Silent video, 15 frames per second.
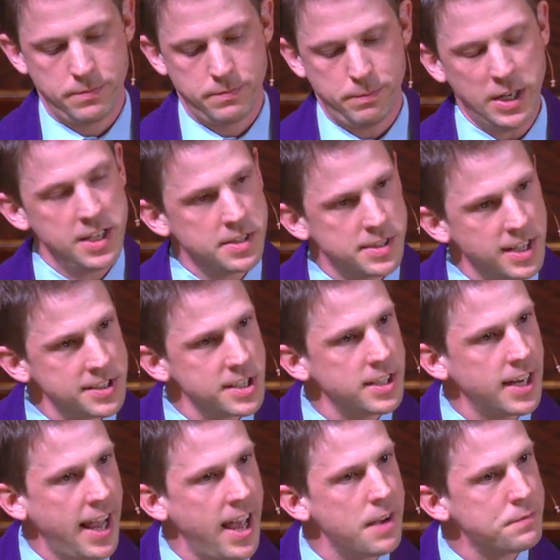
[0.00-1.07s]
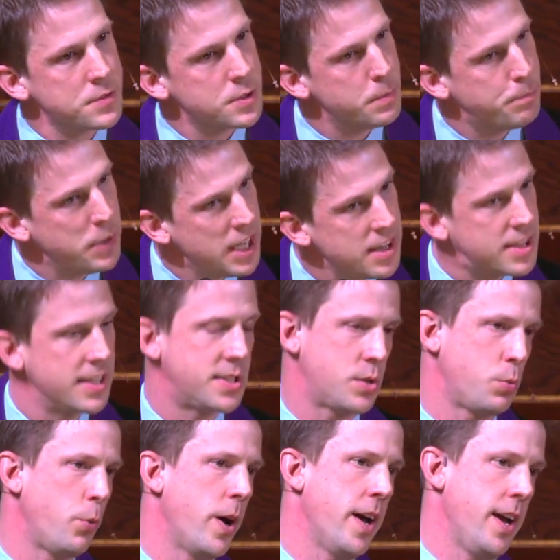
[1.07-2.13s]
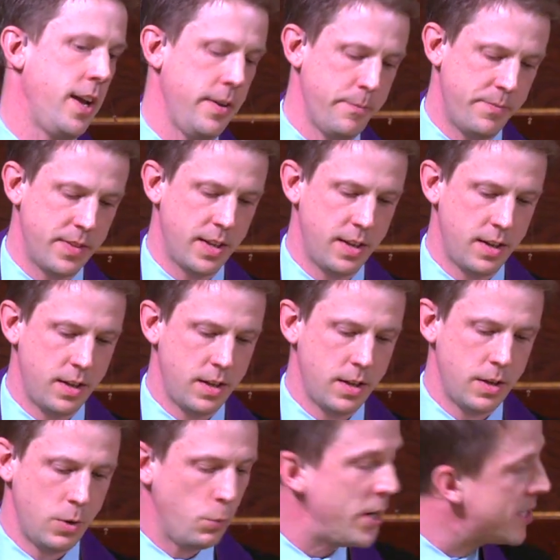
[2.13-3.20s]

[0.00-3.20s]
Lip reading: But it doesn't have to be this way. We